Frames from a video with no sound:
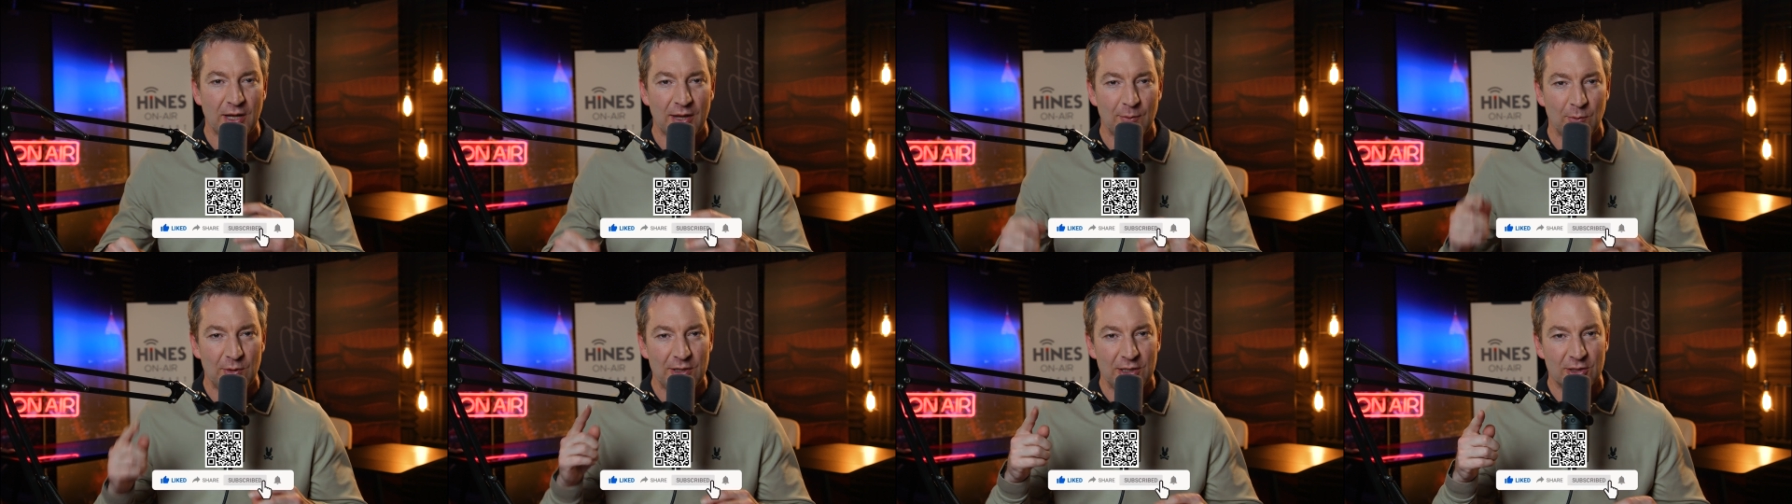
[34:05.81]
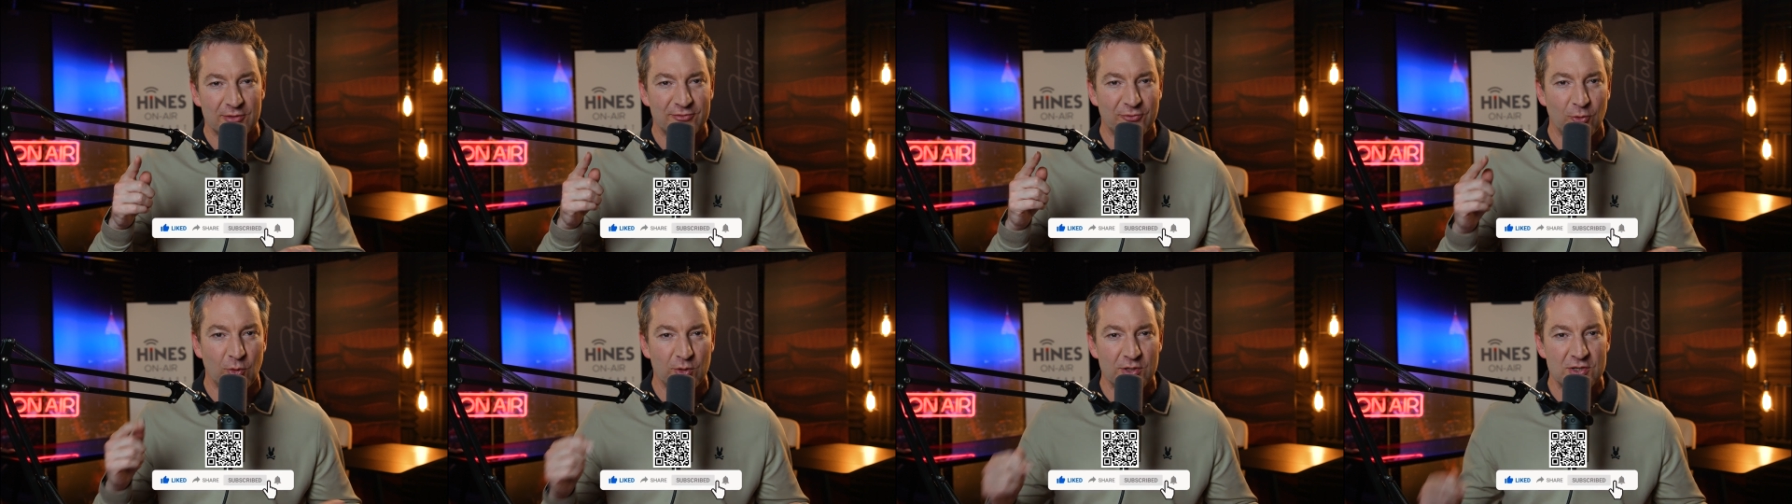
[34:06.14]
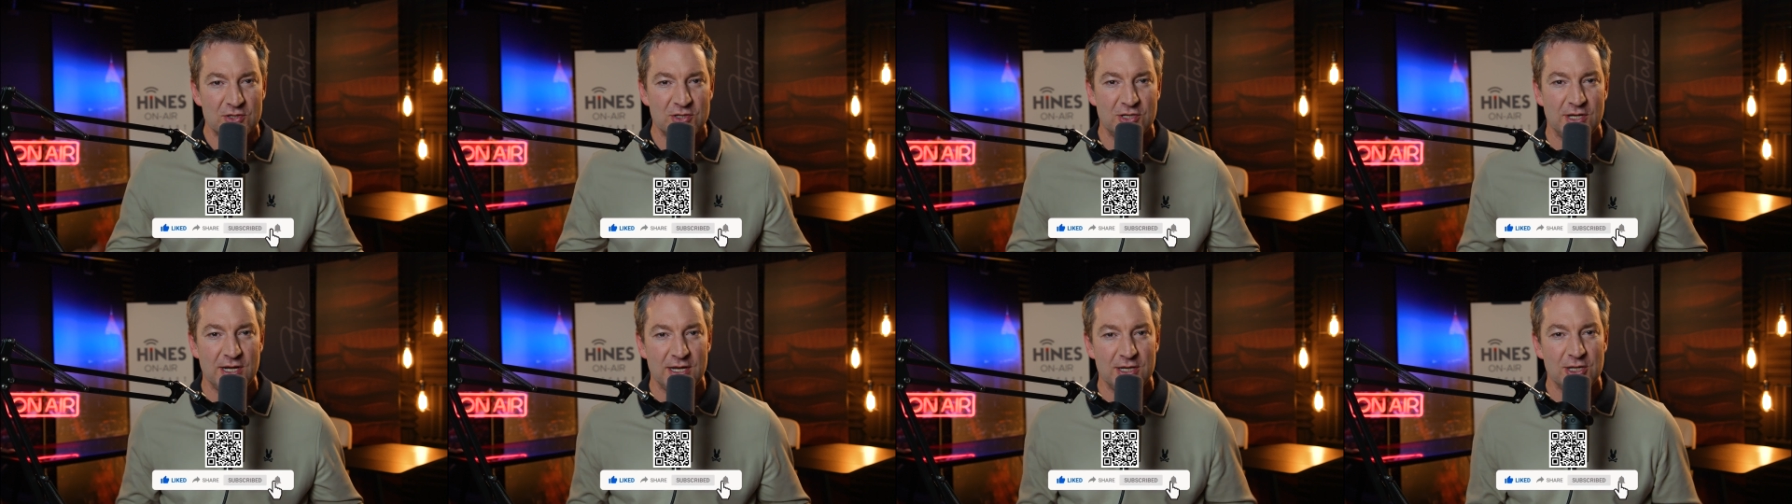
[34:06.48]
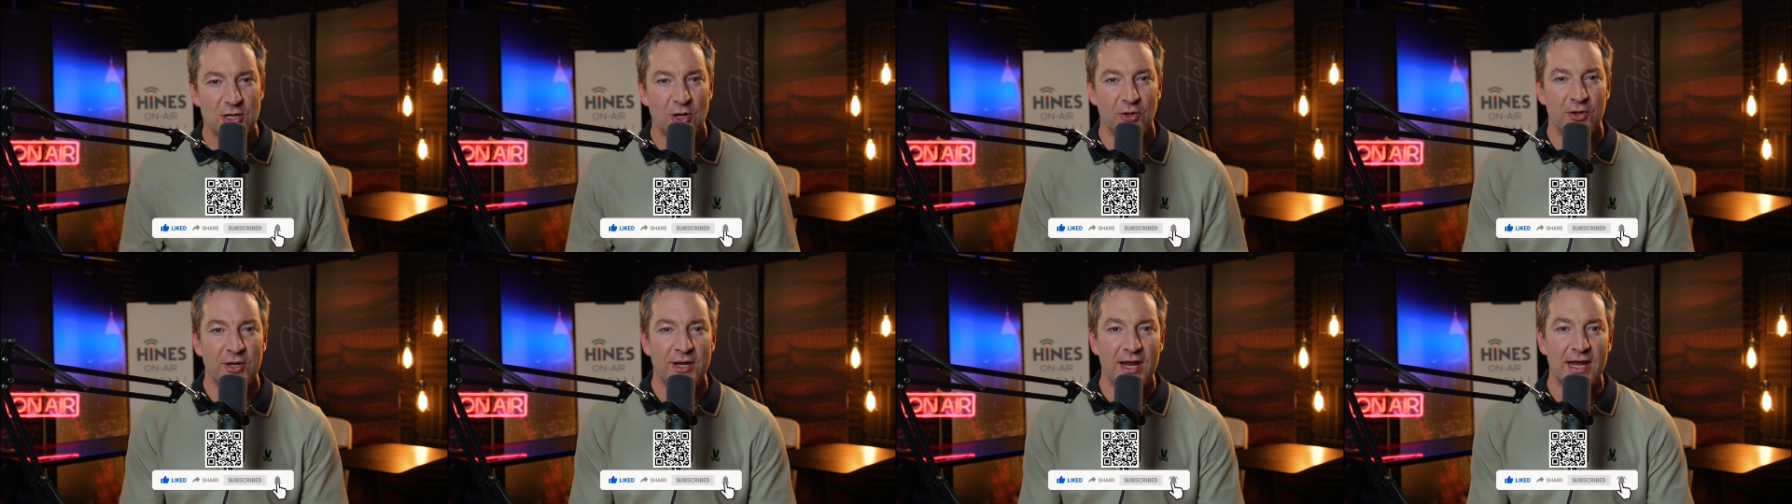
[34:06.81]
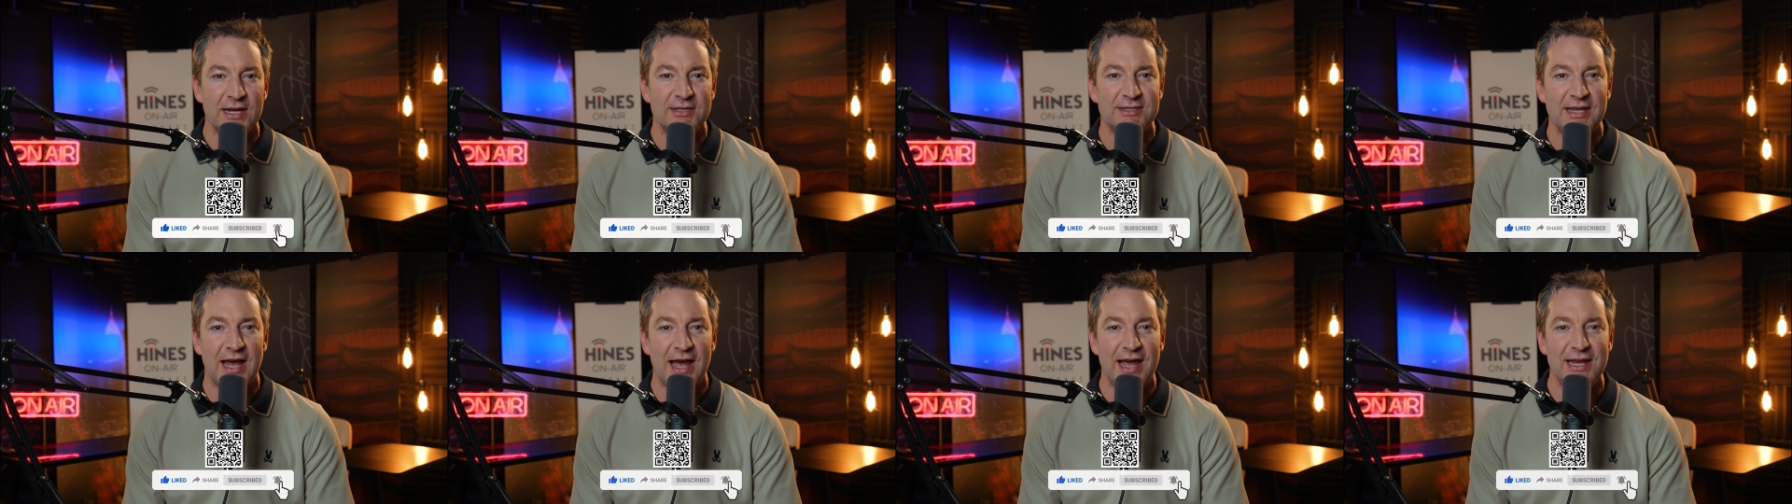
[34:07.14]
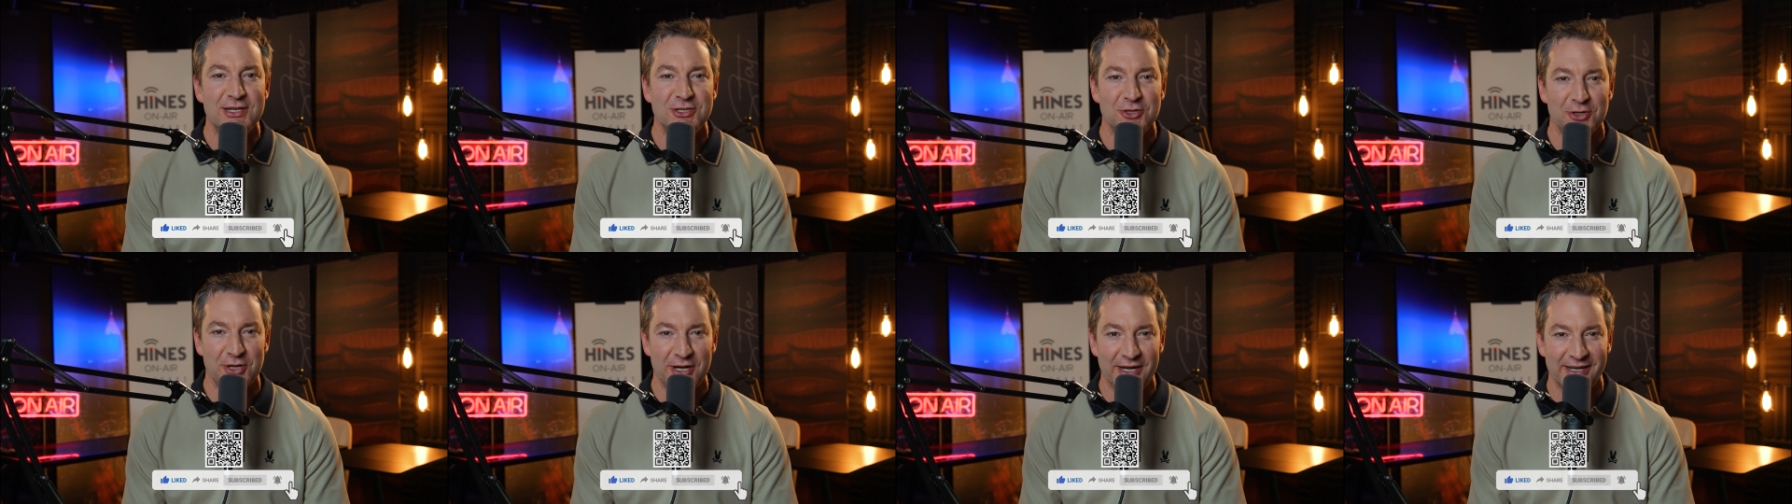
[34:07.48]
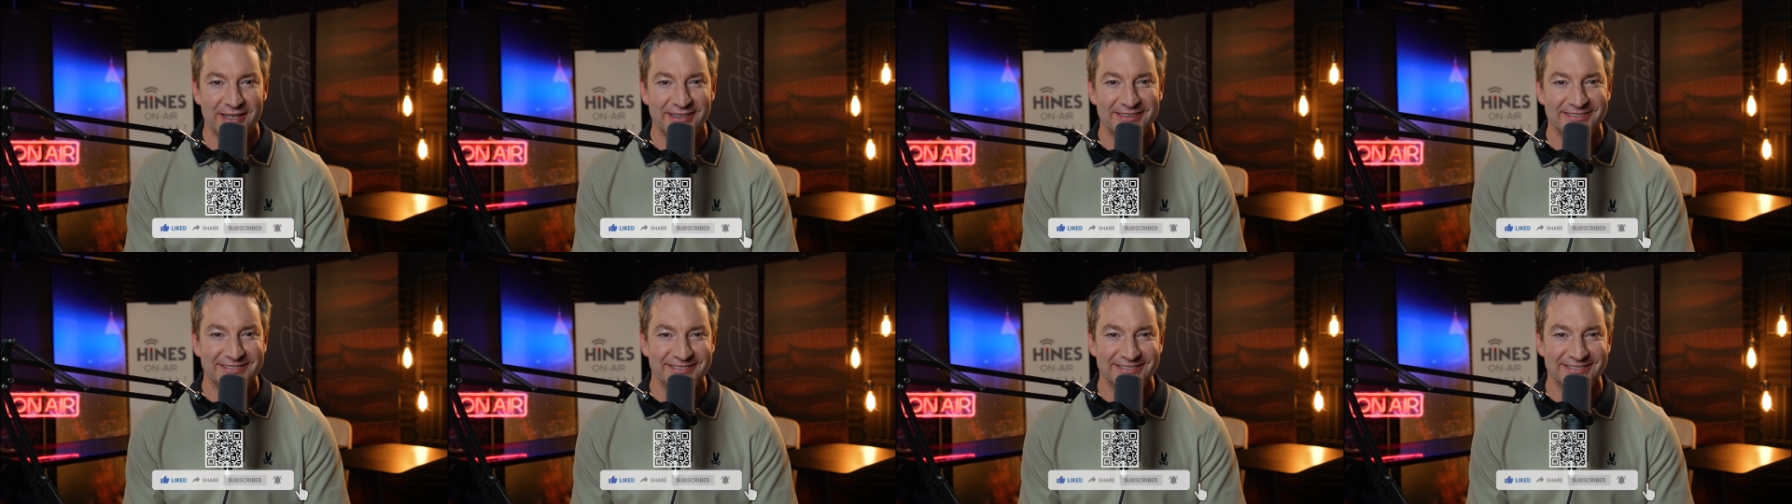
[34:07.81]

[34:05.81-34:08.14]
And we look forward to seeing you on the next Hines on Air.